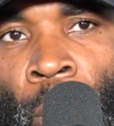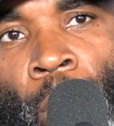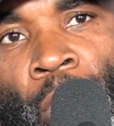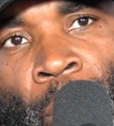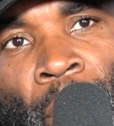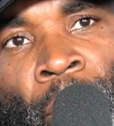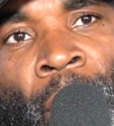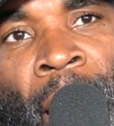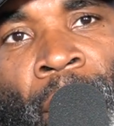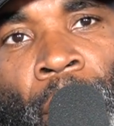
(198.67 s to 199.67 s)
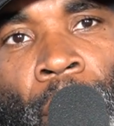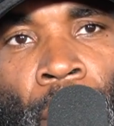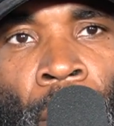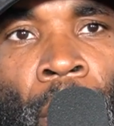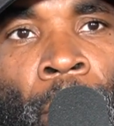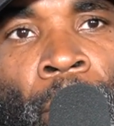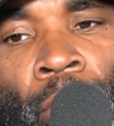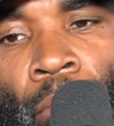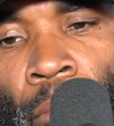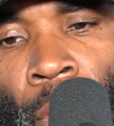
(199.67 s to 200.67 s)
going to be a free agent
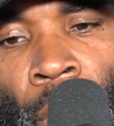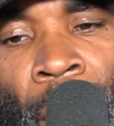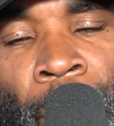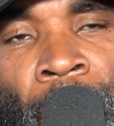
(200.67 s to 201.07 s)
coming